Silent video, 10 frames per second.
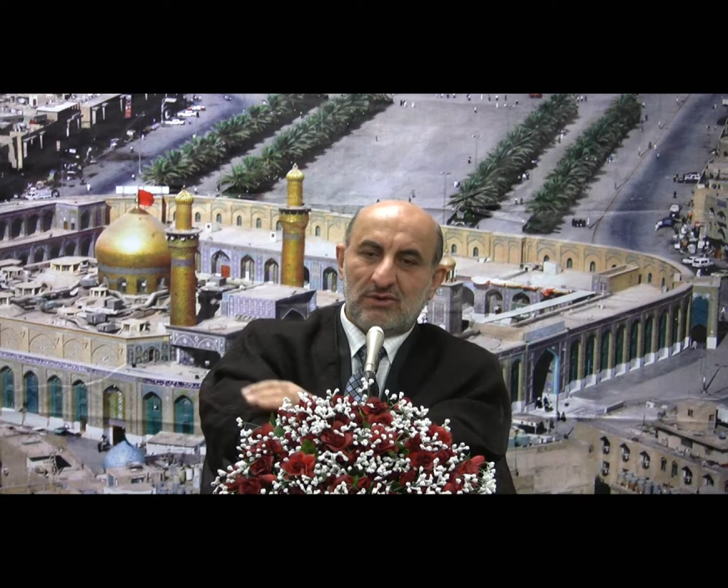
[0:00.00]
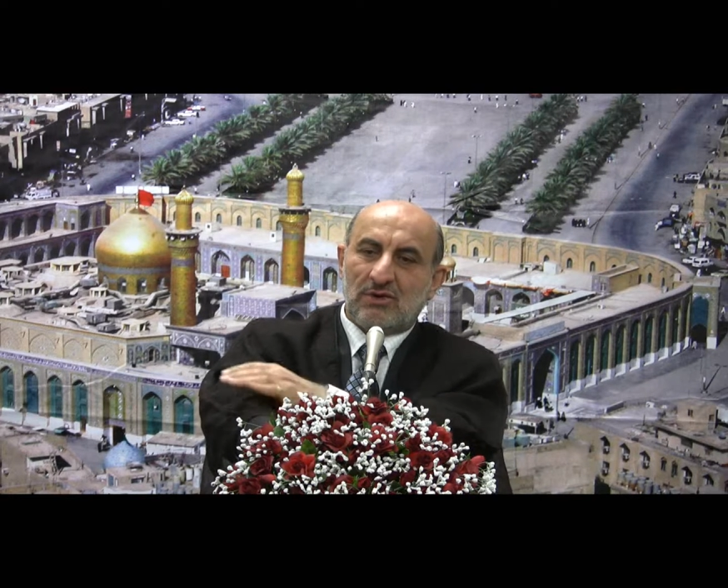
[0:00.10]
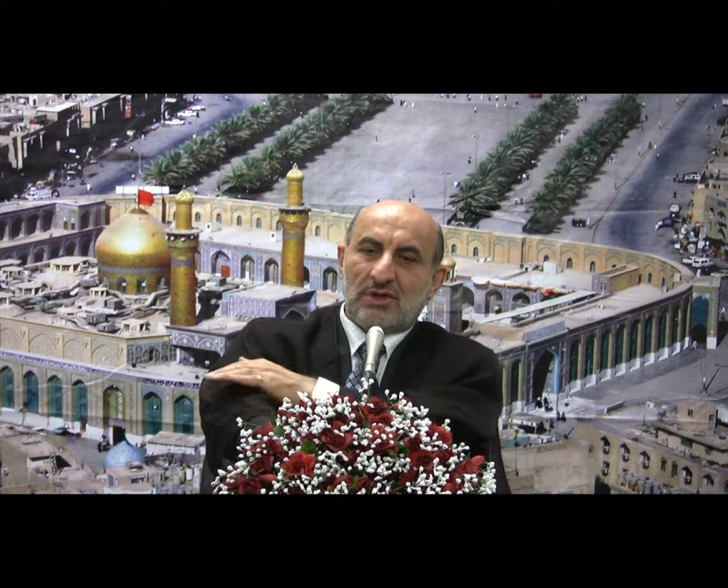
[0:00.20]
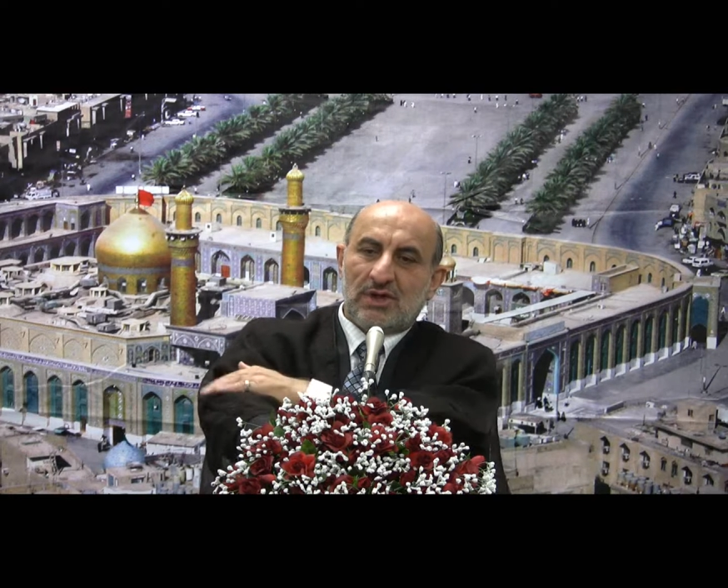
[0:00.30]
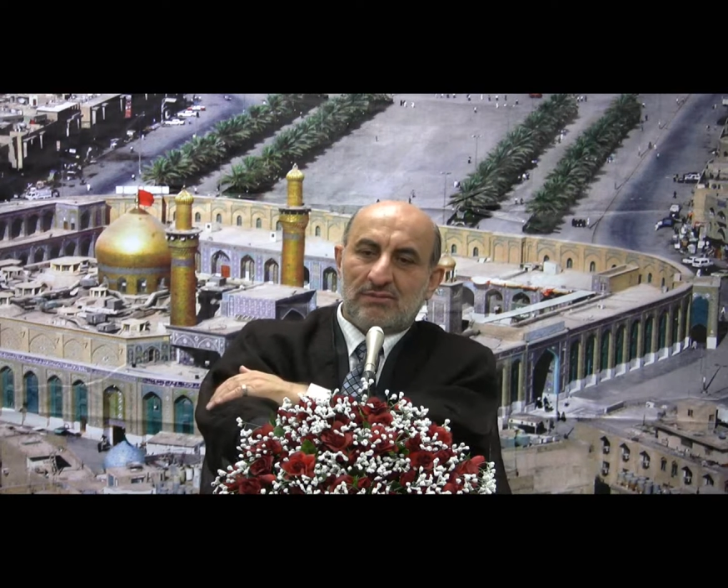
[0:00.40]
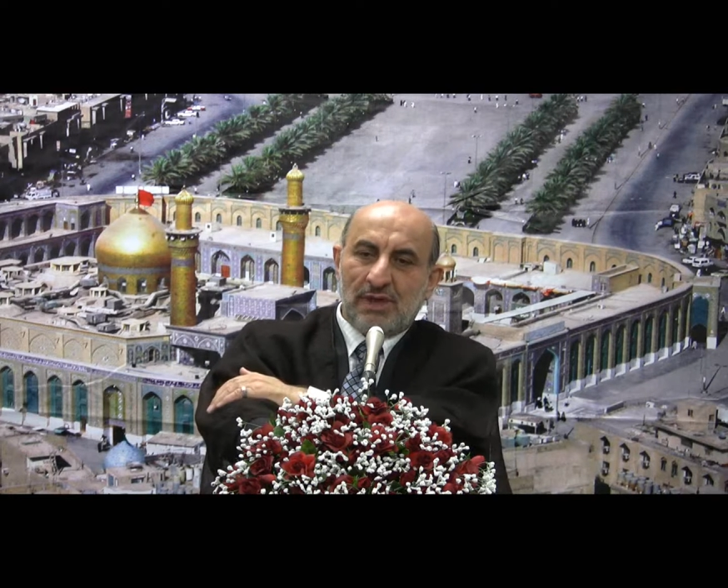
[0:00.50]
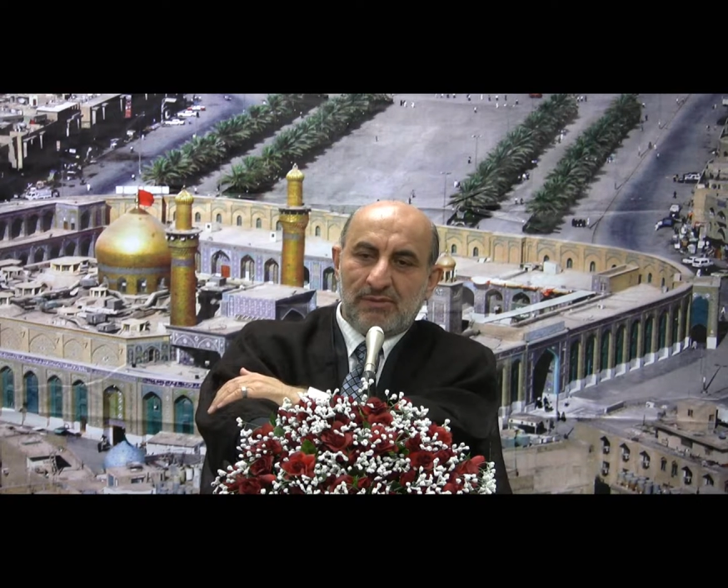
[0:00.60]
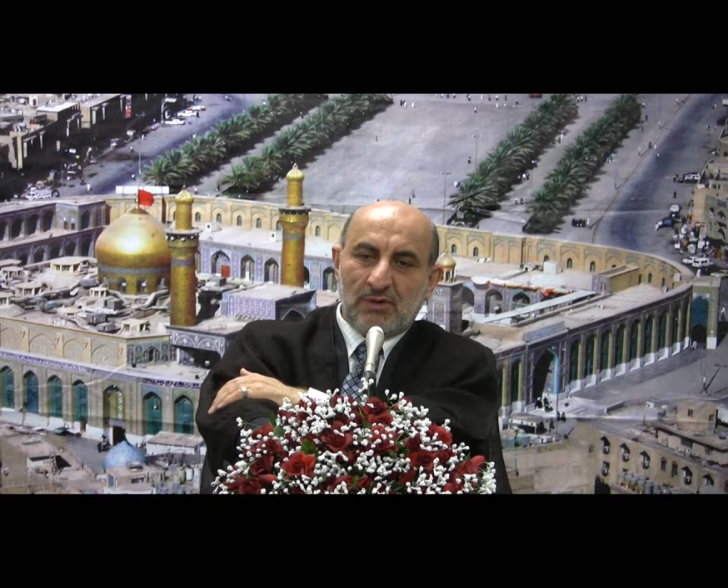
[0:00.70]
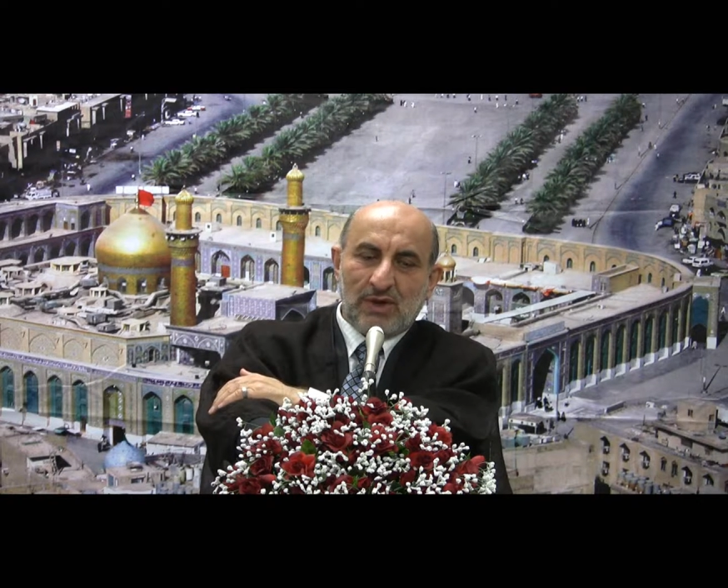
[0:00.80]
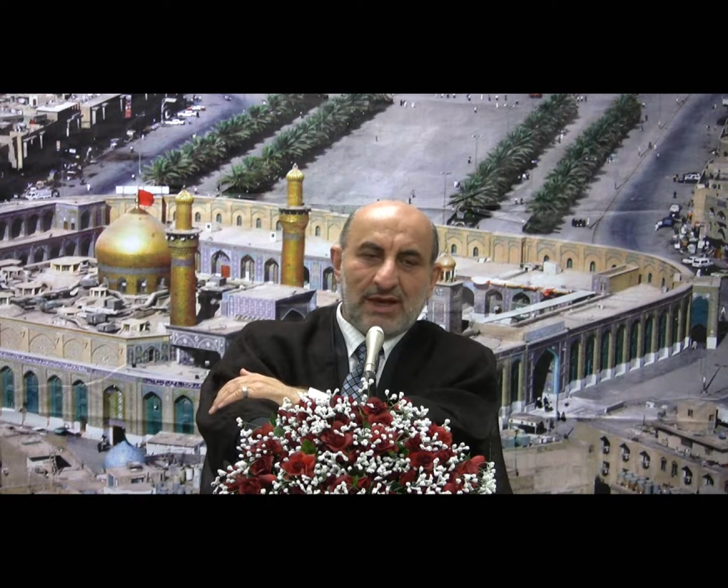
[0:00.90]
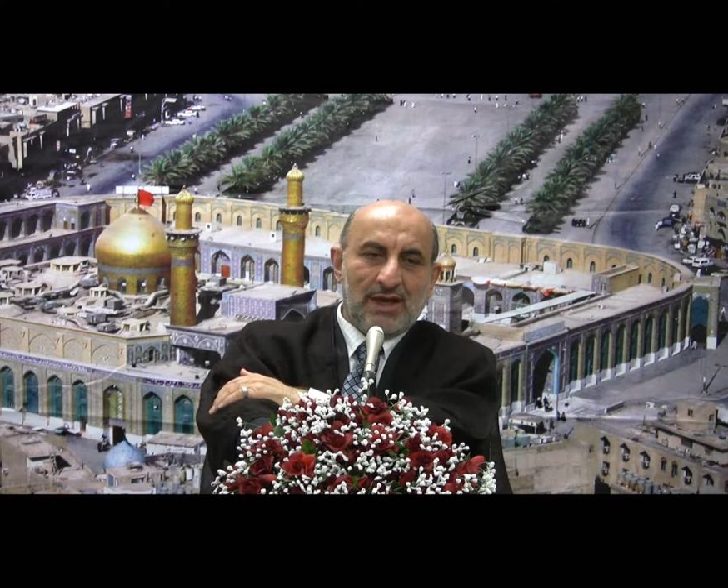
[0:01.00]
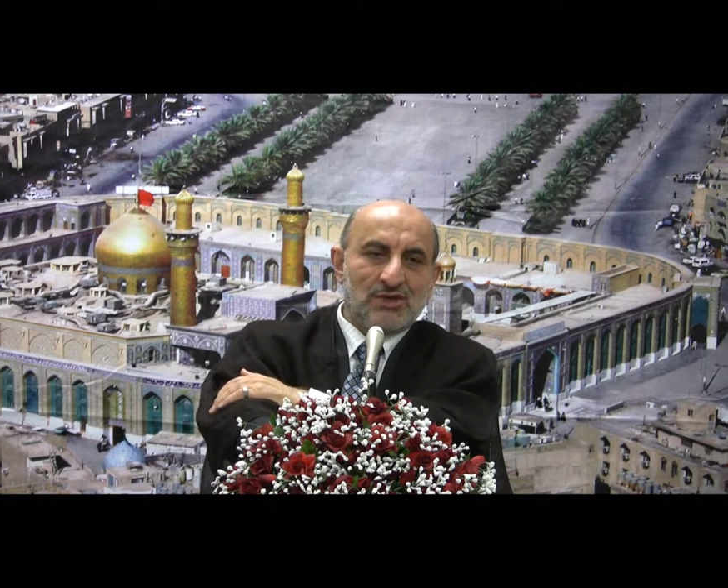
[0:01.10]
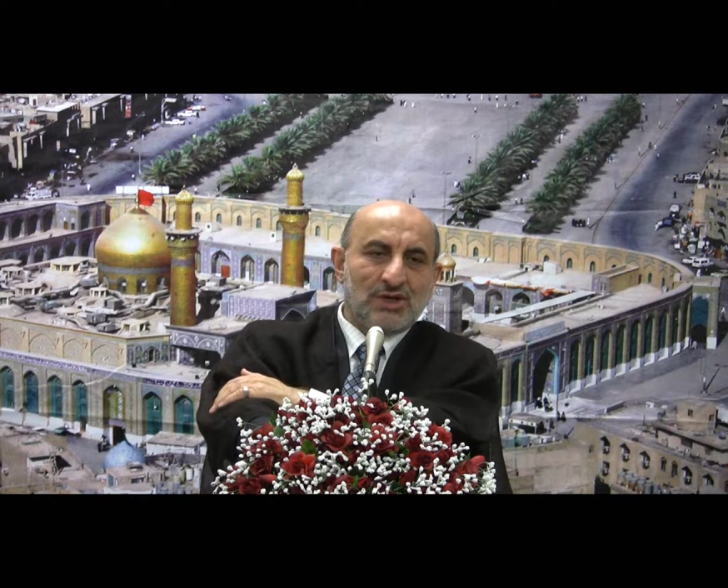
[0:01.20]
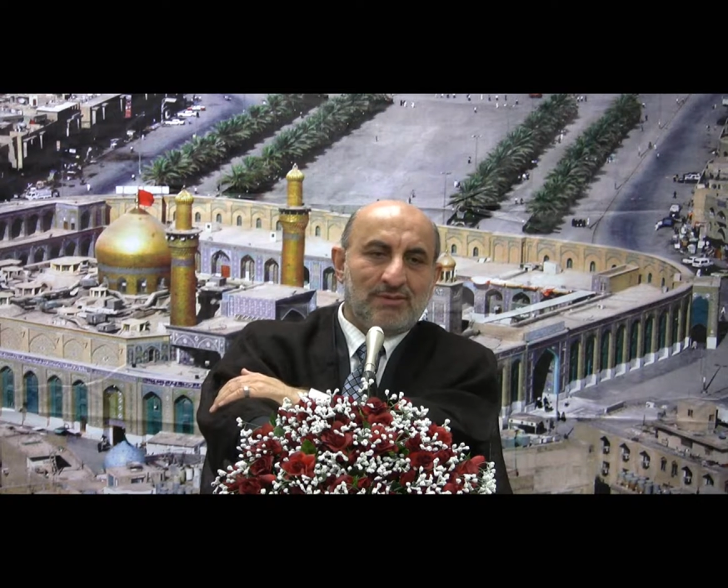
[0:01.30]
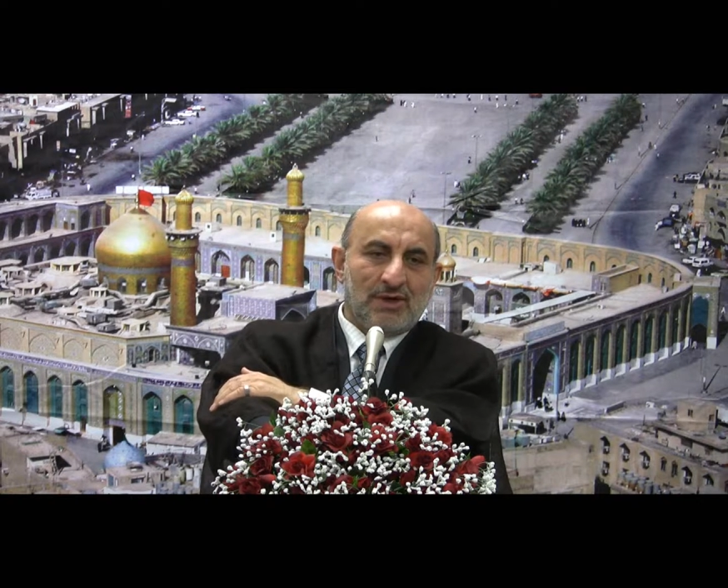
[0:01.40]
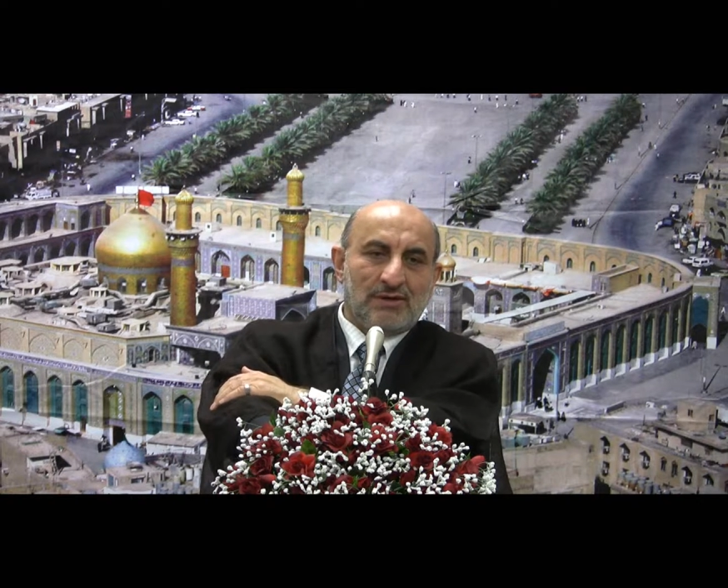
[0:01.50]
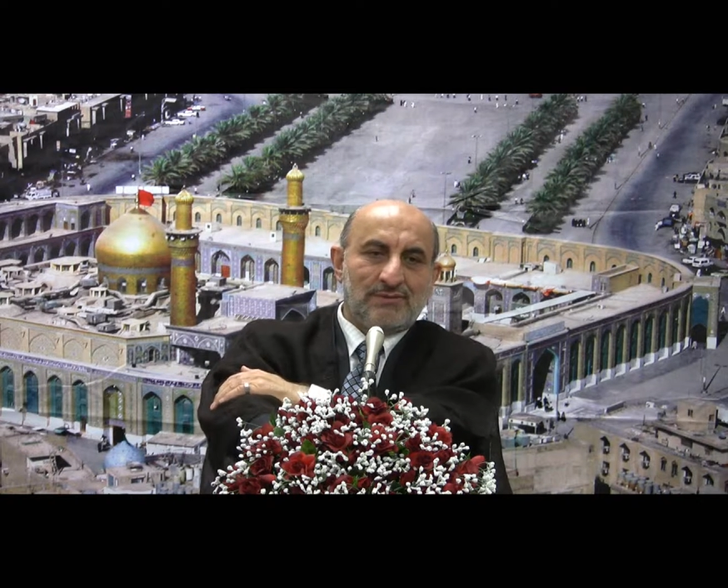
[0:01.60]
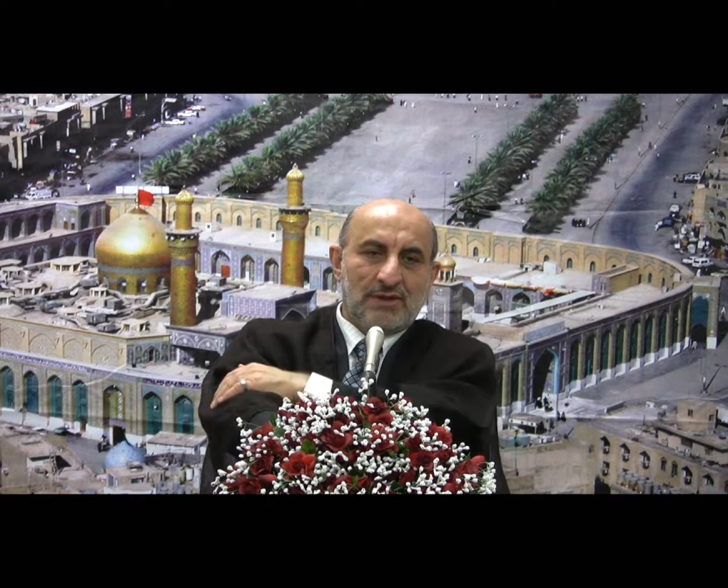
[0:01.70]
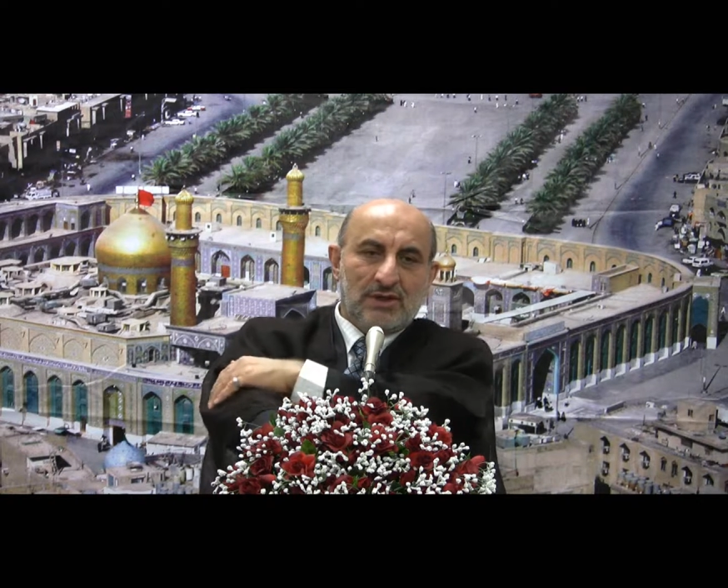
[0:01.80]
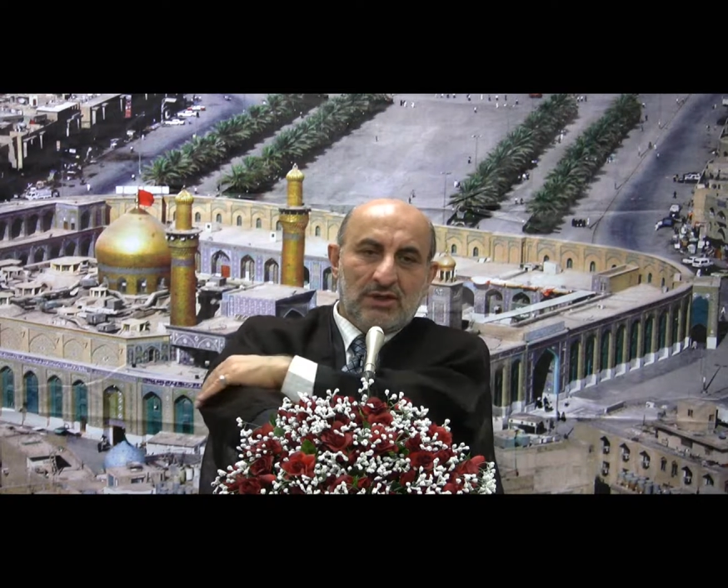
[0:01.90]
Okay, maybe 1 inch
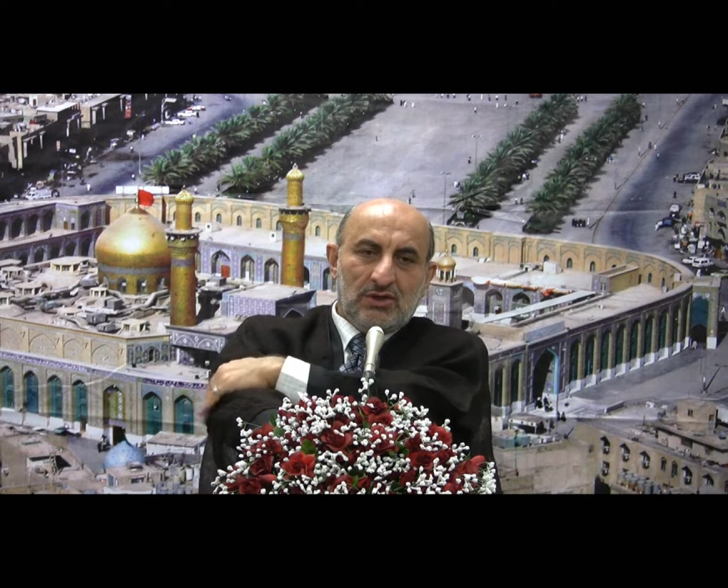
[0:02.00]
above